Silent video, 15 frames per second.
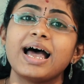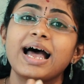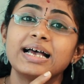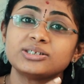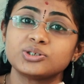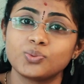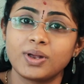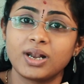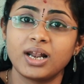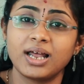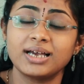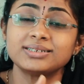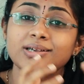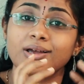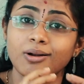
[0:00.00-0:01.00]
as well
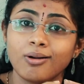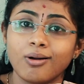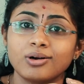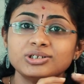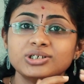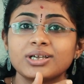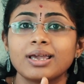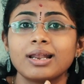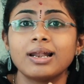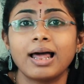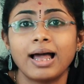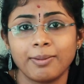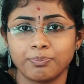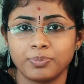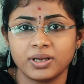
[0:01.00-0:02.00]
as logical
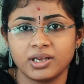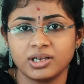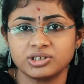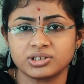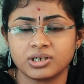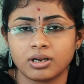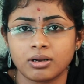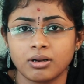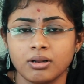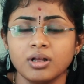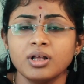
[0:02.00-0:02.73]
application.